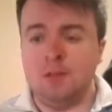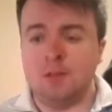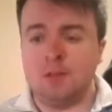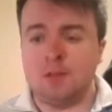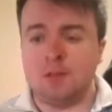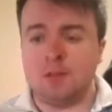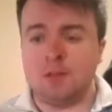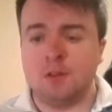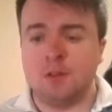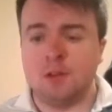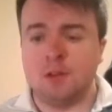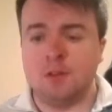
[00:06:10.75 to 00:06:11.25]

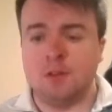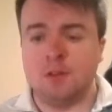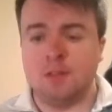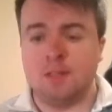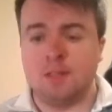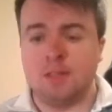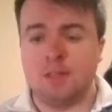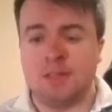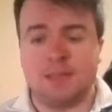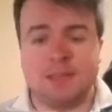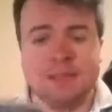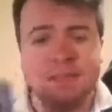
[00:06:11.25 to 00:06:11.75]
story of this,
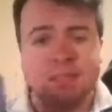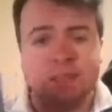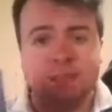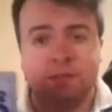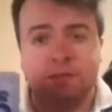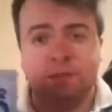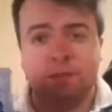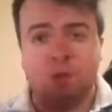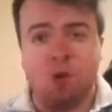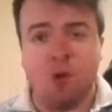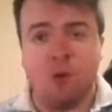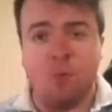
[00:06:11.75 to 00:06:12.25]
like, this is a
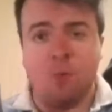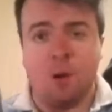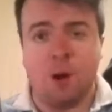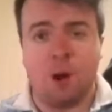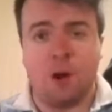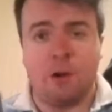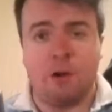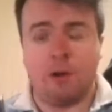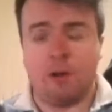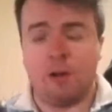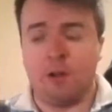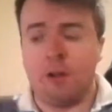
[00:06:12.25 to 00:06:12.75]

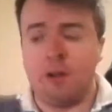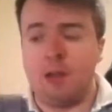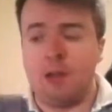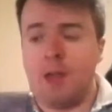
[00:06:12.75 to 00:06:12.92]
4-parter,